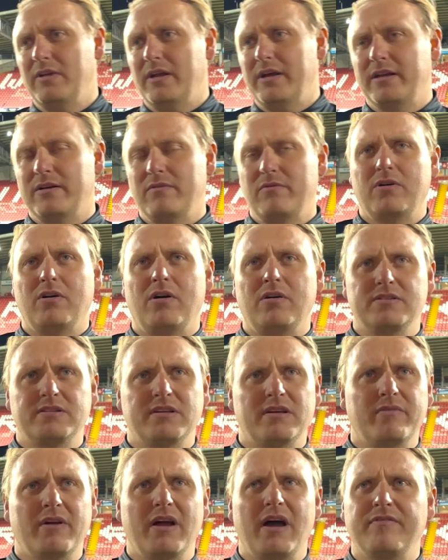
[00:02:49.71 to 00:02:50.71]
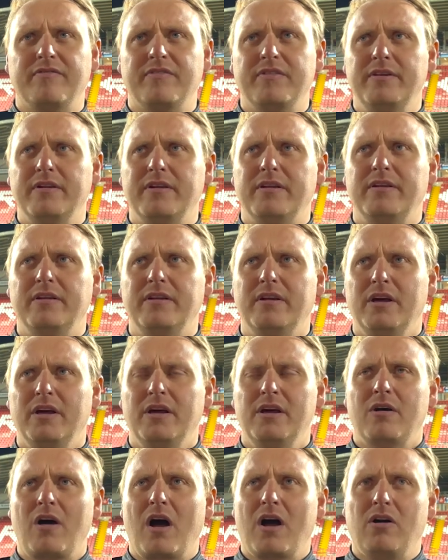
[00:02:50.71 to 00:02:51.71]
Like we can't say we haven't. And
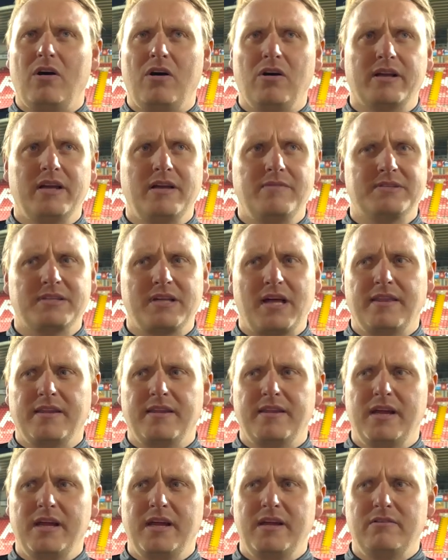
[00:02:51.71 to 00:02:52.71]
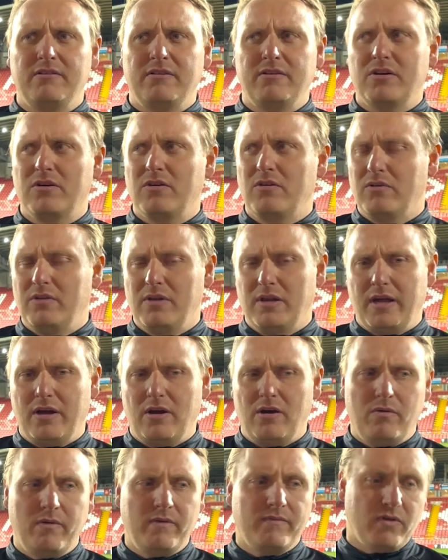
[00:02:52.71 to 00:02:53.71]
I can't keep standing here and going like,
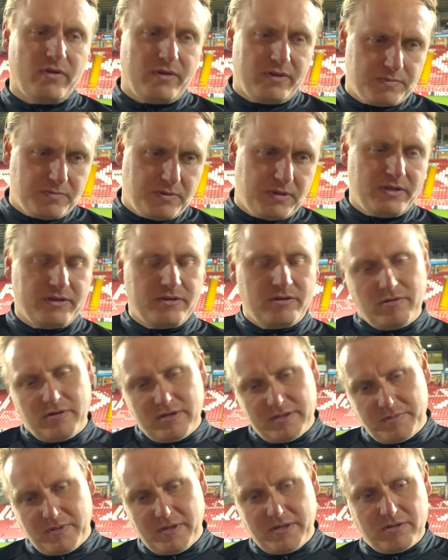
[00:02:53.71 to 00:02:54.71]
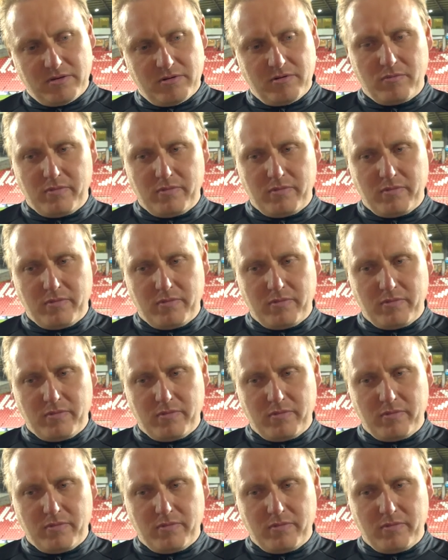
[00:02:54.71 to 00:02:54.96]
oh, we've got this play to do and this player to do.